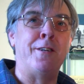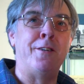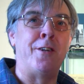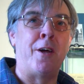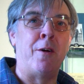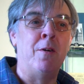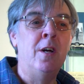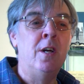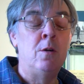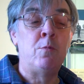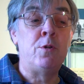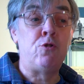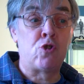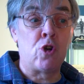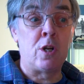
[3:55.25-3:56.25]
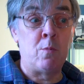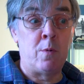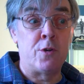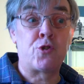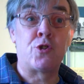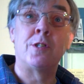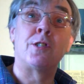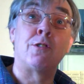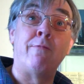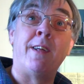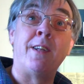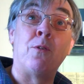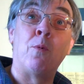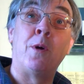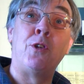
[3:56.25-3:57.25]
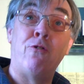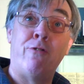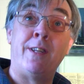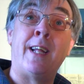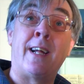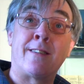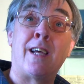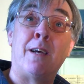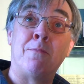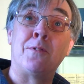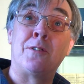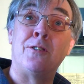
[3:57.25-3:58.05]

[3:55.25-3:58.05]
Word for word: You know, well, you jolly well should surrender when you're in that type of